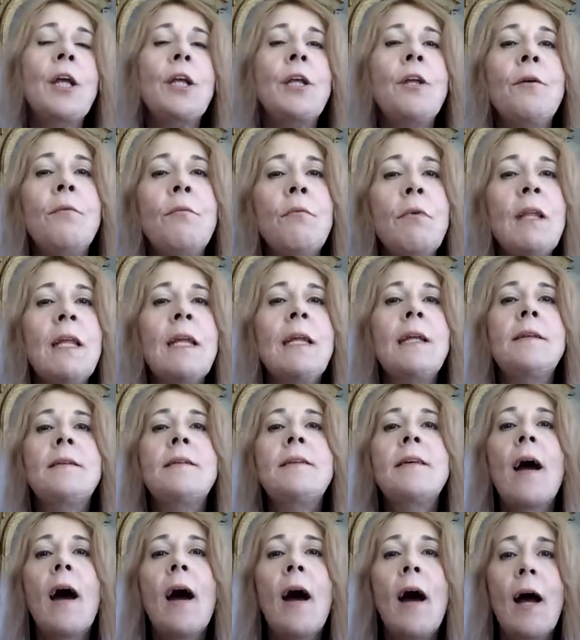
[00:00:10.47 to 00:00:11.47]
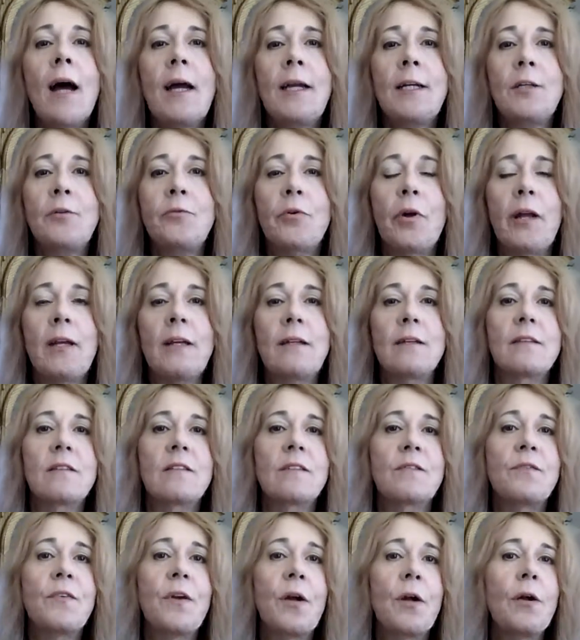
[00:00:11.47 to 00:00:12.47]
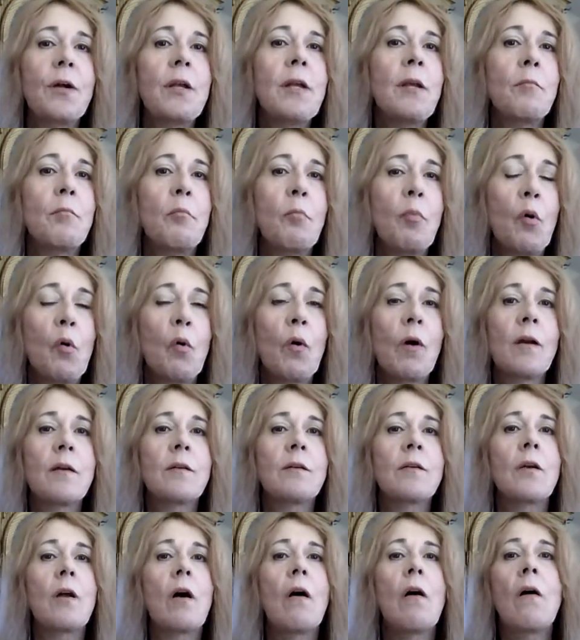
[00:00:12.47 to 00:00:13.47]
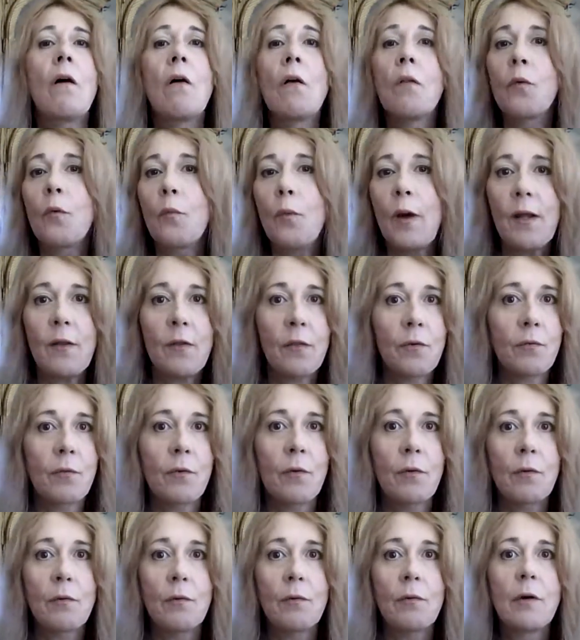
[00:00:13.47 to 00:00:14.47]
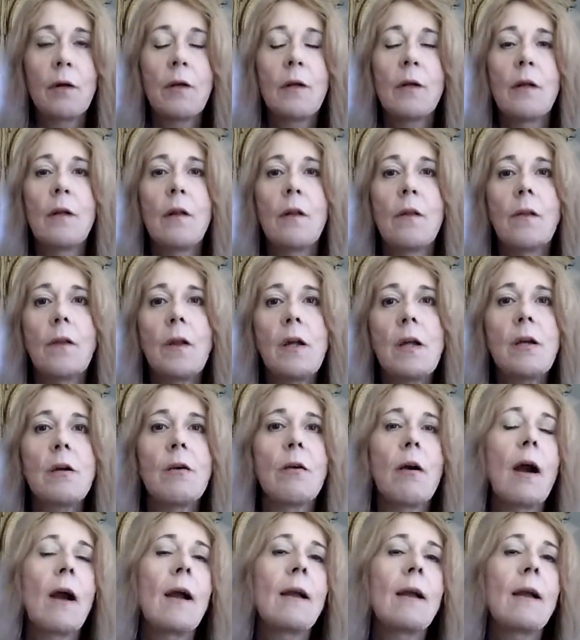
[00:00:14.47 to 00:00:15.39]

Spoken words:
You need to hydrate. It's very important all the way through the year.